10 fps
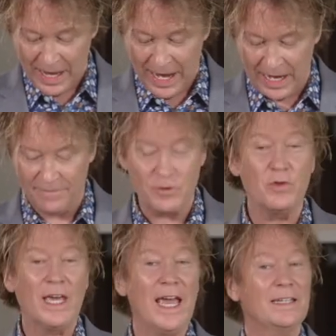And if you
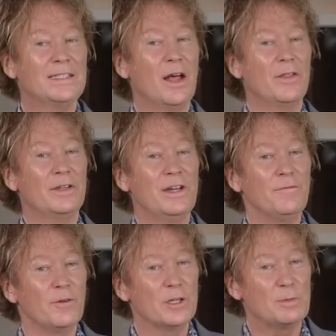can't tell the
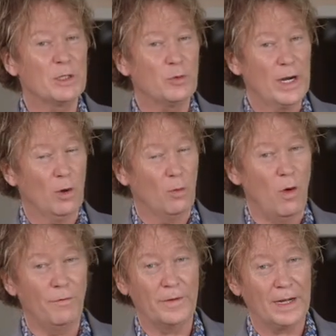difference between a
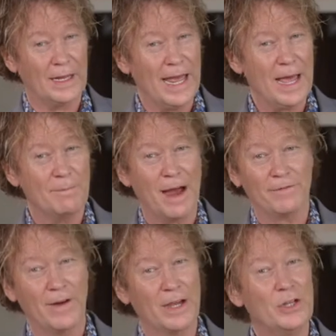wolf and a lamb, my
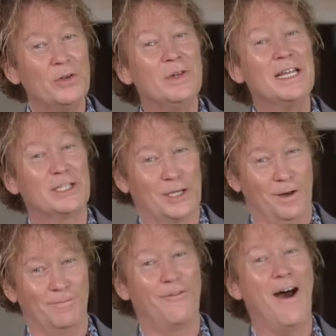friend, you need
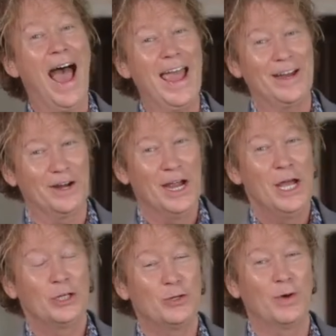some fire
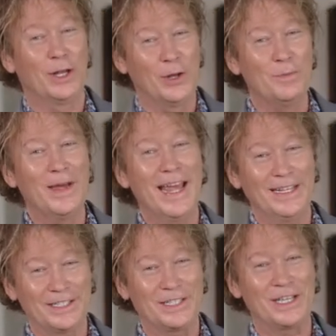to
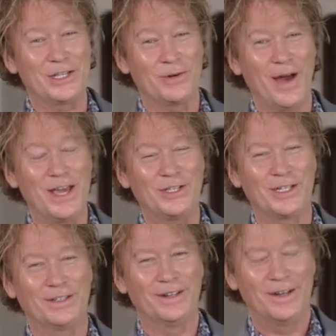illuminate the
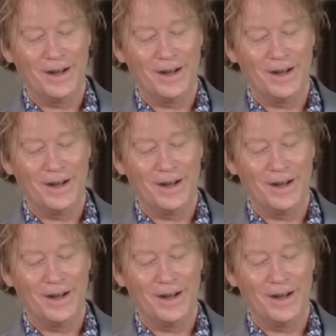situation.